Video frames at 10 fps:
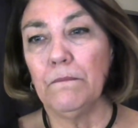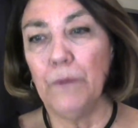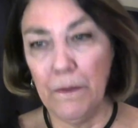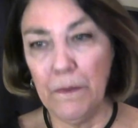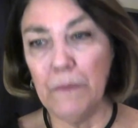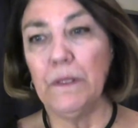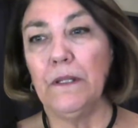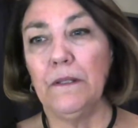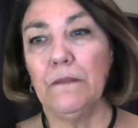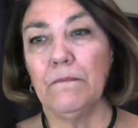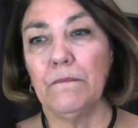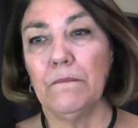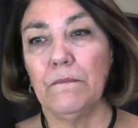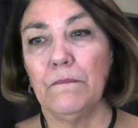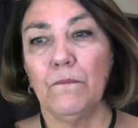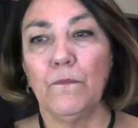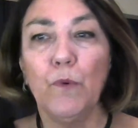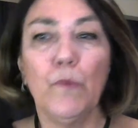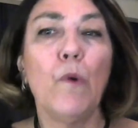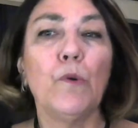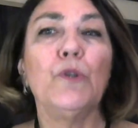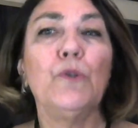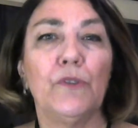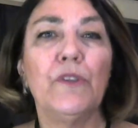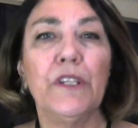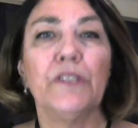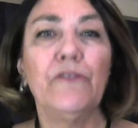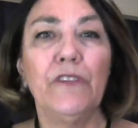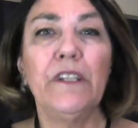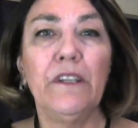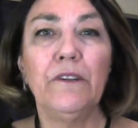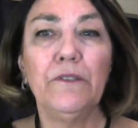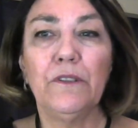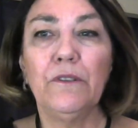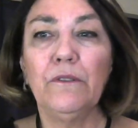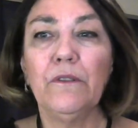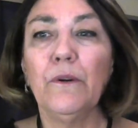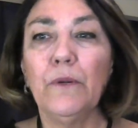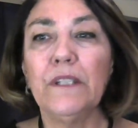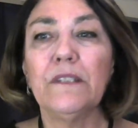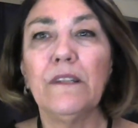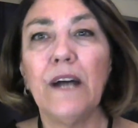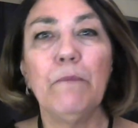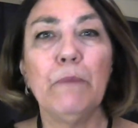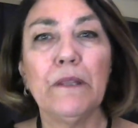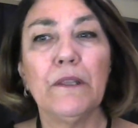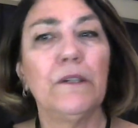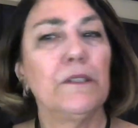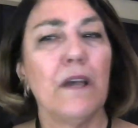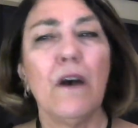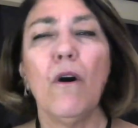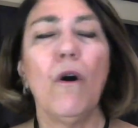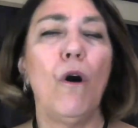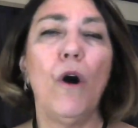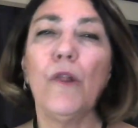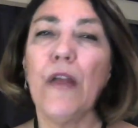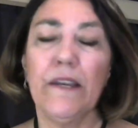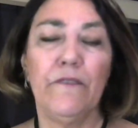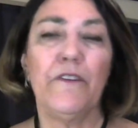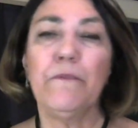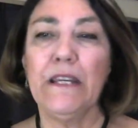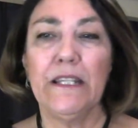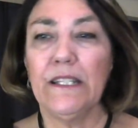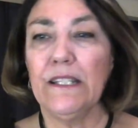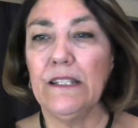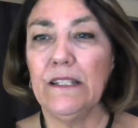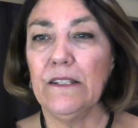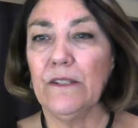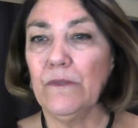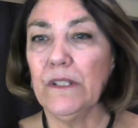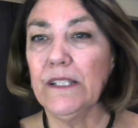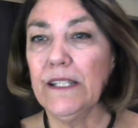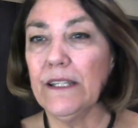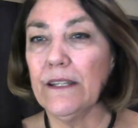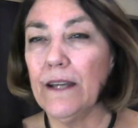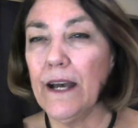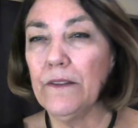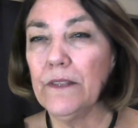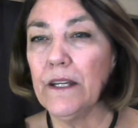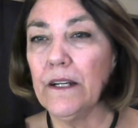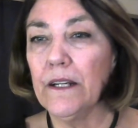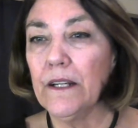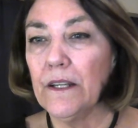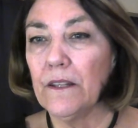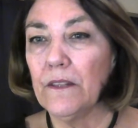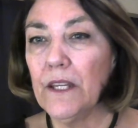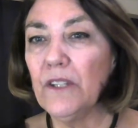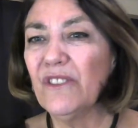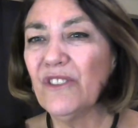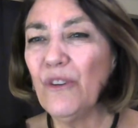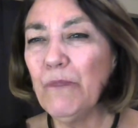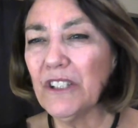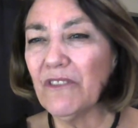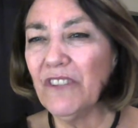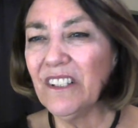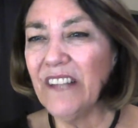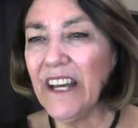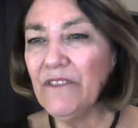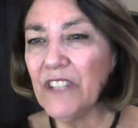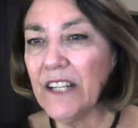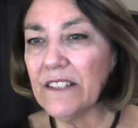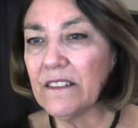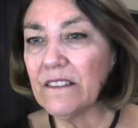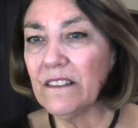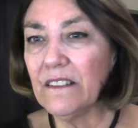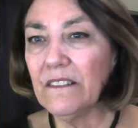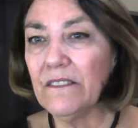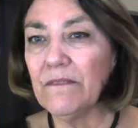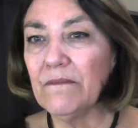probably won't use this video to go into that, but there's all that information is really out there. Thank you so much for the live chats. The